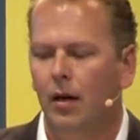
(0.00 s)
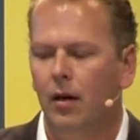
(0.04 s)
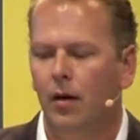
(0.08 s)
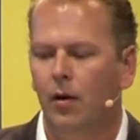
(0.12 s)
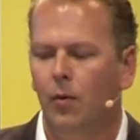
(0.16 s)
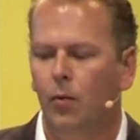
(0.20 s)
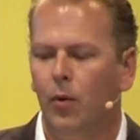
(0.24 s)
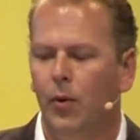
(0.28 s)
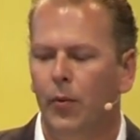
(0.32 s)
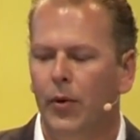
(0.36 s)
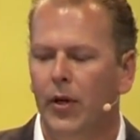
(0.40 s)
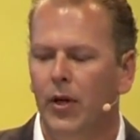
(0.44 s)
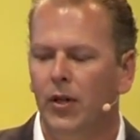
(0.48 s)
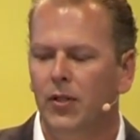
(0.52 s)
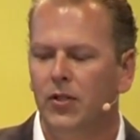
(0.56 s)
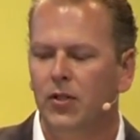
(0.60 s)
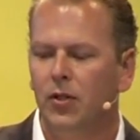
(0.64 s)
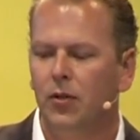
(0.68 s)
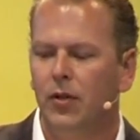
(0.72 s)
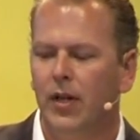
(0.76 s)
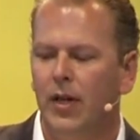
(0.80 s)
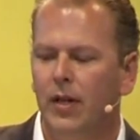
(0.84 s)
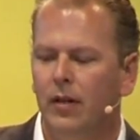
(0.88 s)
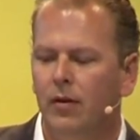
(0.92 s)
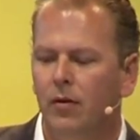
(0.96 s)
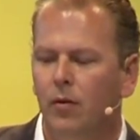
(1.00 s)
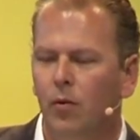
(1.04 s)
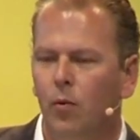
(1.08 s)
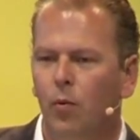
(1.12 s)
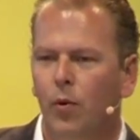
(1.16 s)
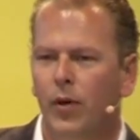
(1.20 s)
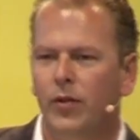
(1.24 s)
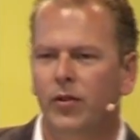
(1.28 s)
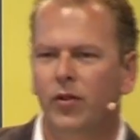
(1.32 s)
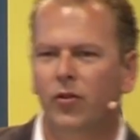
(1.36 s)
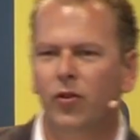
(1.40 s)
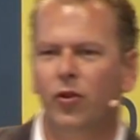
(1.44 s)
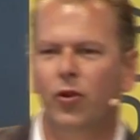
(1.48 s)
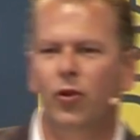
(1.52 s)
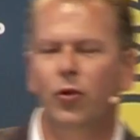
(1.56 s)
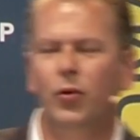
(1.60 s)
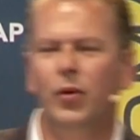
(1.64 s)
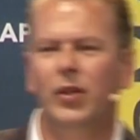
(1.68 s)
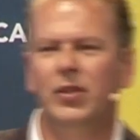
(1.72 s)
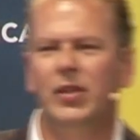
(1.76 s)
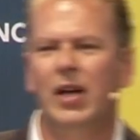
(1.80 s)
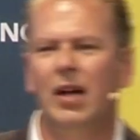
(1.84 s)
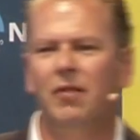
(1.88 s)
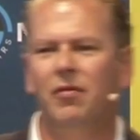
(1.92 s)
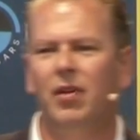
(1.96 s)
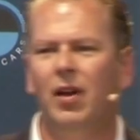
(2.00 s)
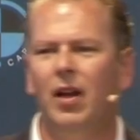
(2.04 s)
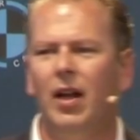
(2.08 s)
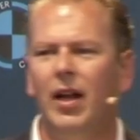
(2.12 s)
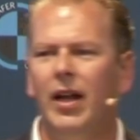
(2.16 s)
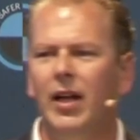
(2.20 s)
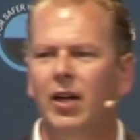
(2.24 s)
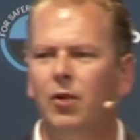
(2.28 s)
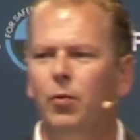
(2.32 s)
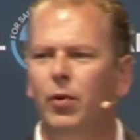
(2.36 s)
What we also then wanted to do is have a link